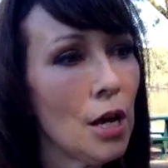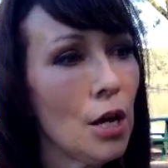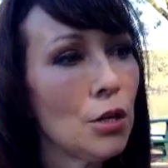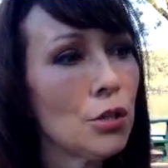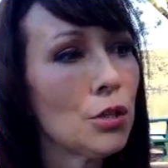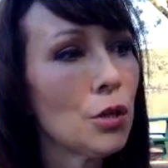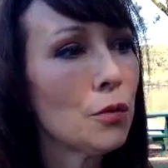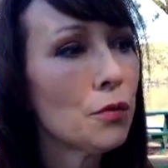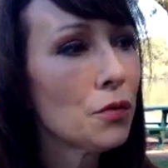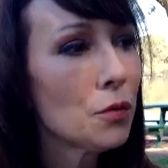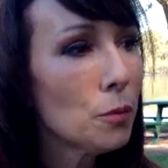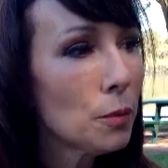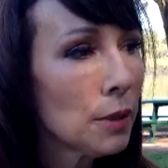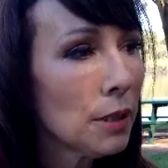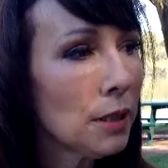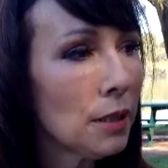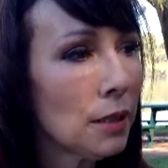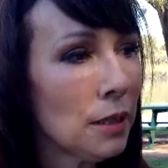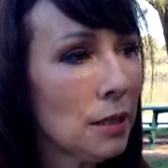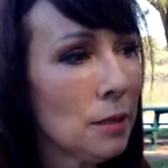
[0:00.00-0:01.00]
So for
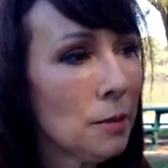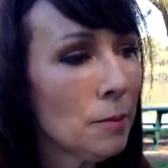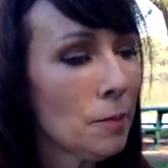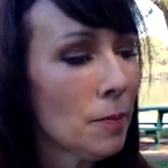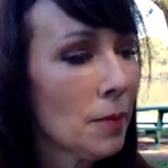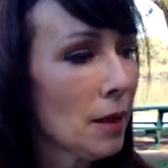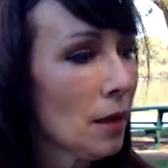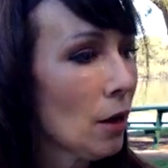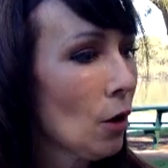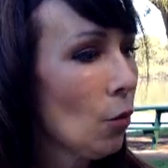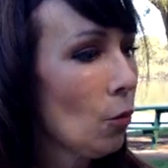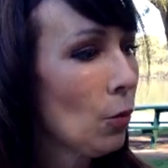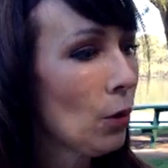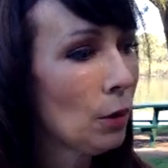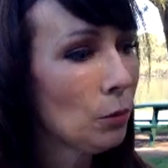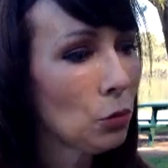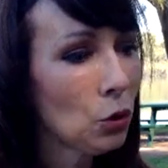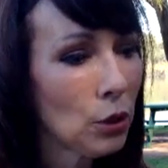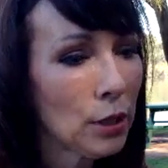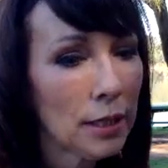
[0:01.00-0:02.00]
me, when
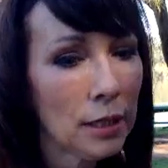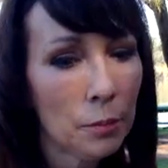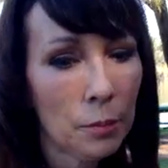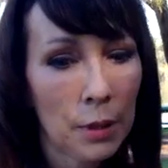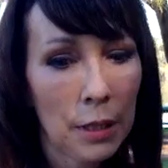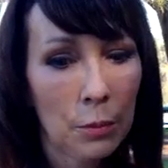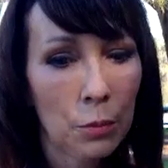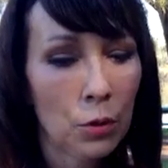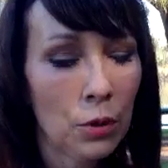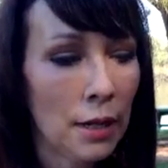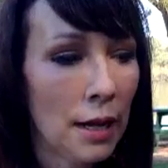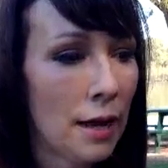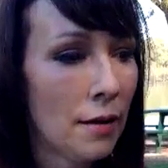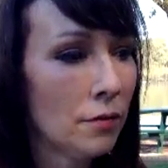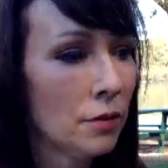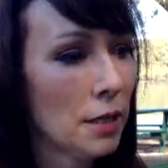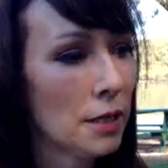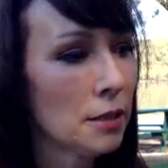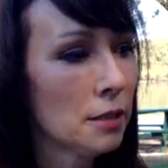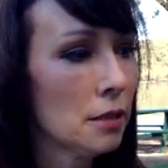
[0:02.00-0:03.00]
I'm looking at people that have
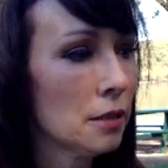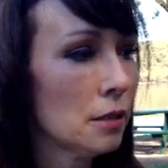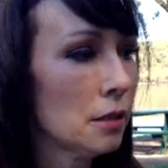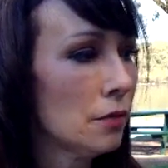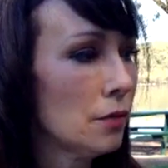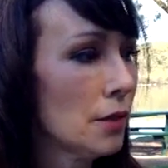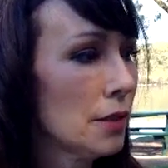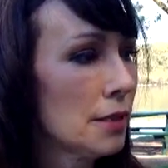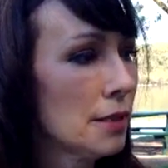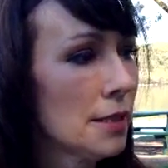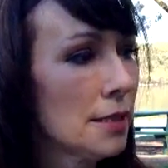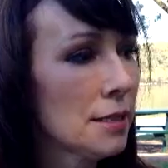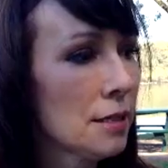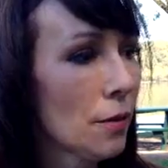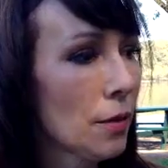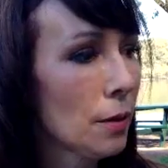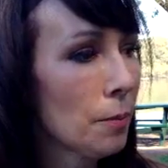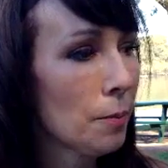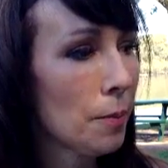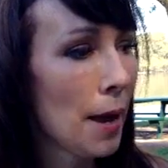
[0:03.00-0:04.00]
lessons, if I see
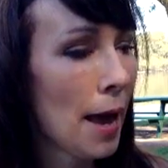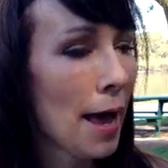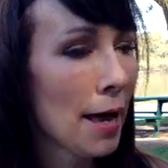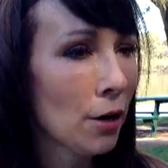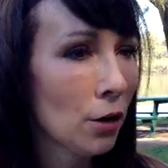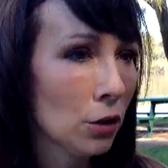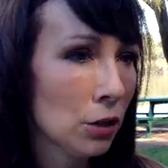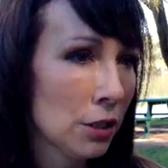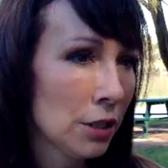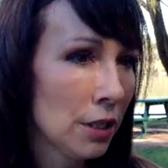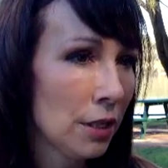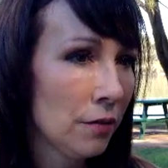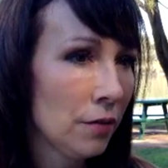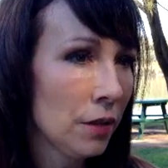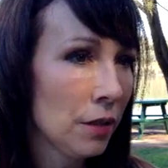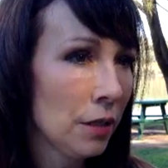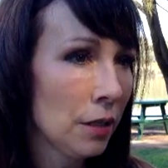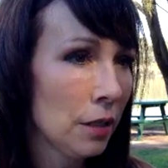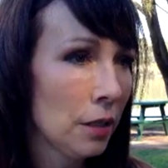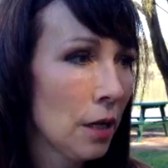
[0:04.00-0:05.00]
something bad on
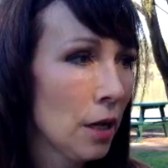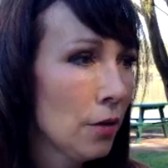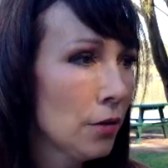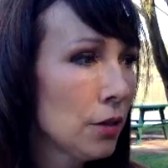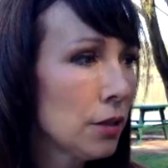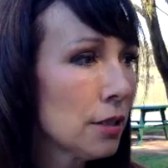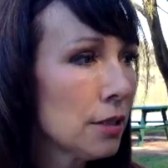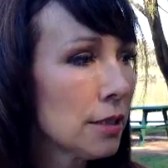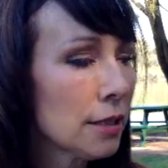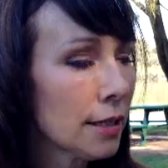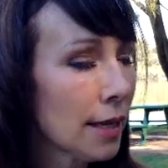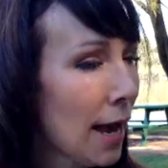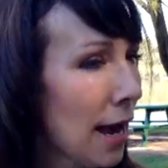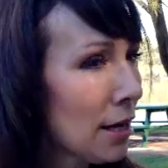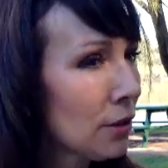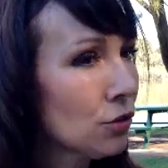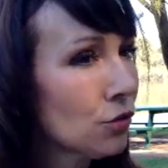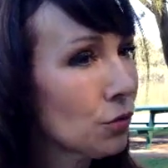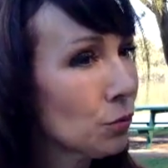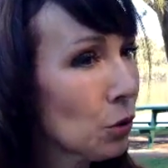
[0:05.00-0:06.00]
TV, this is the
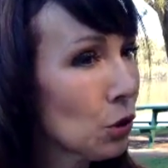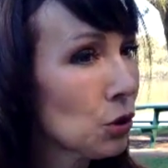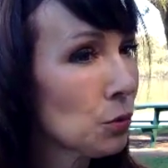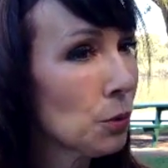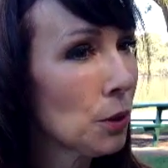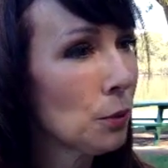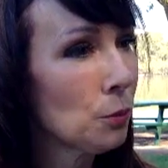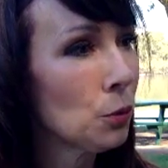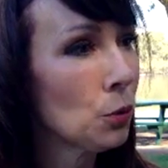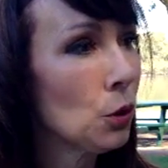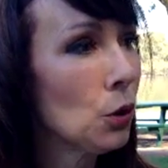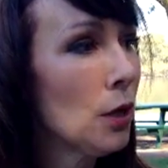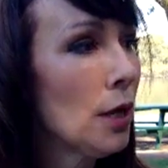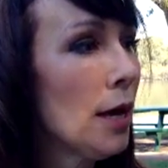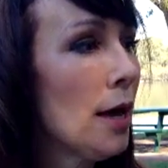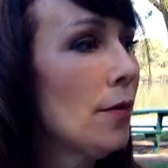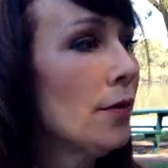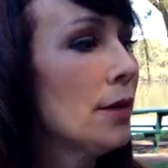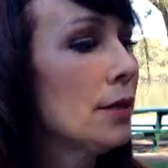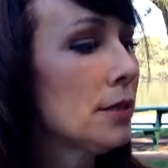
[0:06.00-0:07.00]
catch for most people.
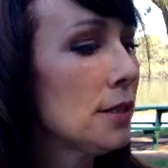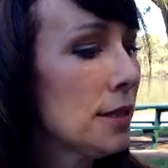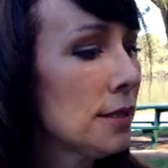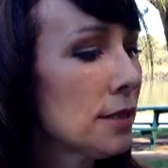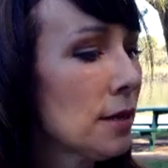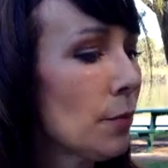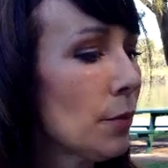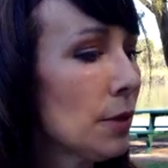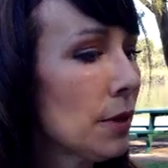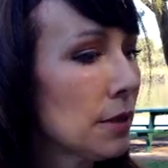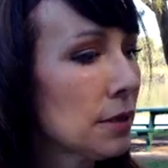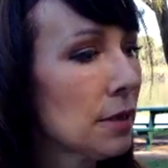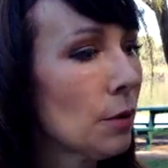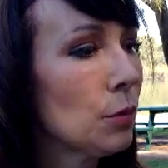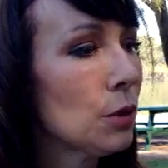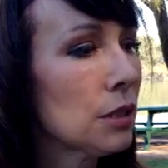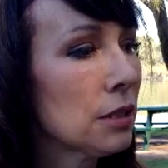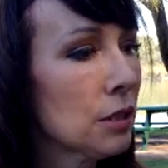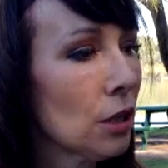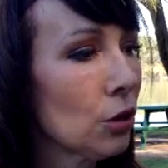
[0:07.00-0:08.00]
They see something that
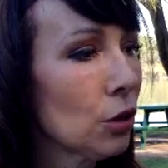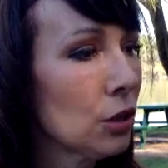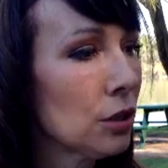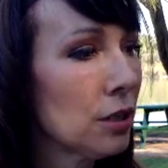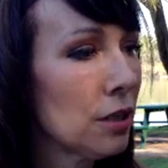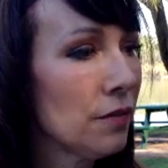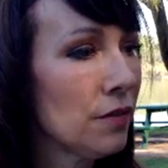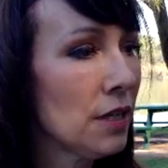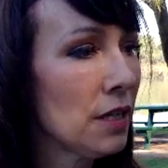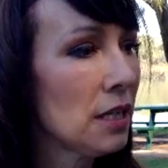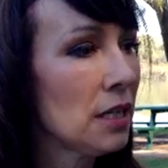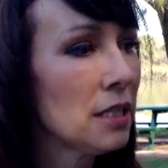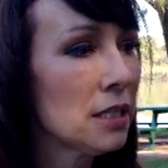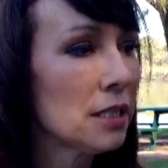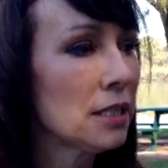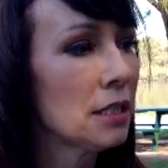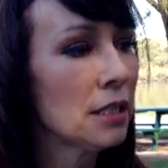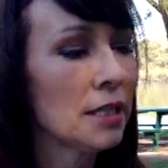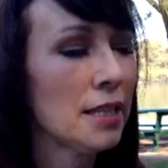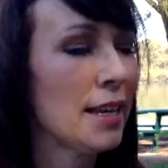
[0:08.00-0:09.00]
someone's done on TV and
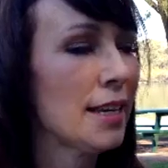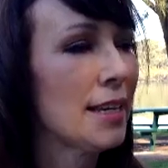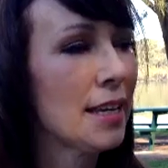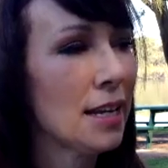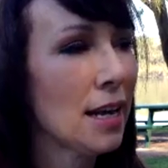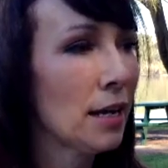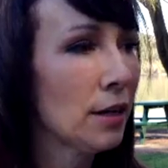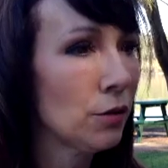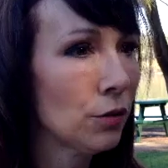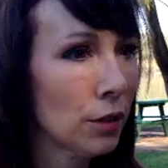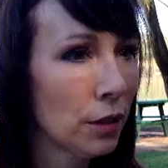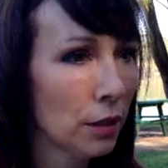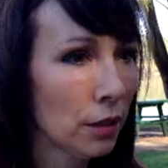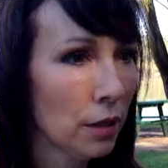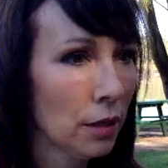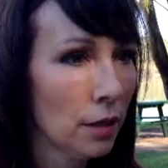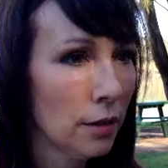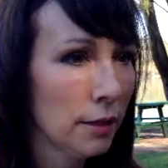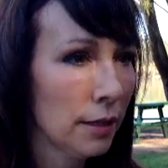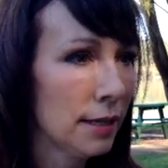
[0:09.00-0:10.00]
instantly they get angry,
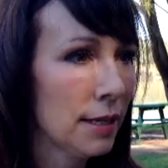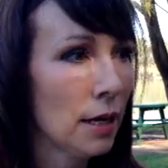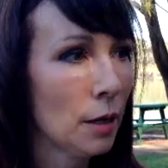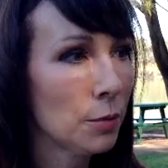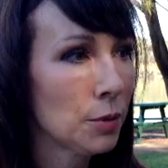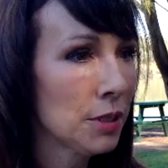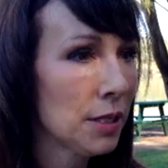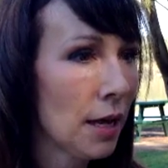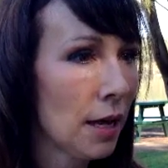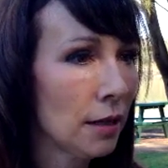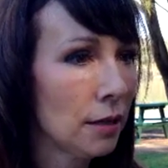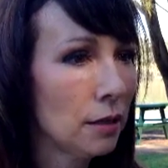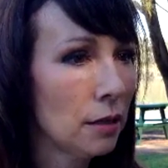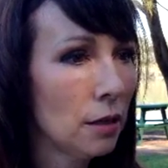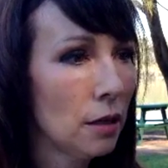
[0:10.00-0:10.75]
they get upset.